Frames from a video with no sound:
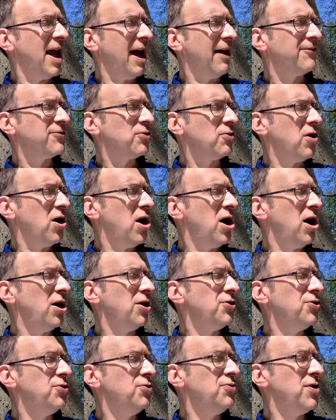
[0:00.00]
after all,
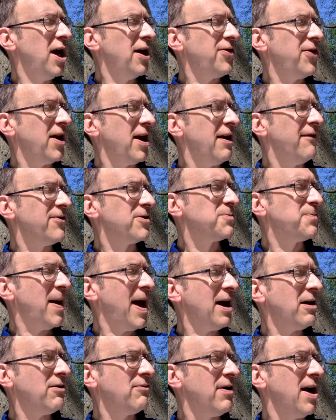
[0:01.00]
knew nothing of his
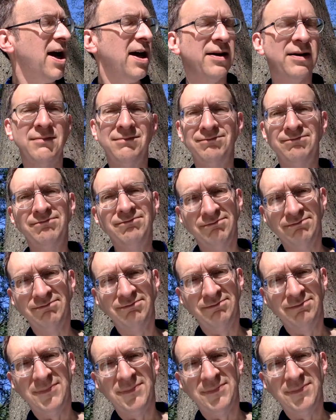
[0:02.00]
background.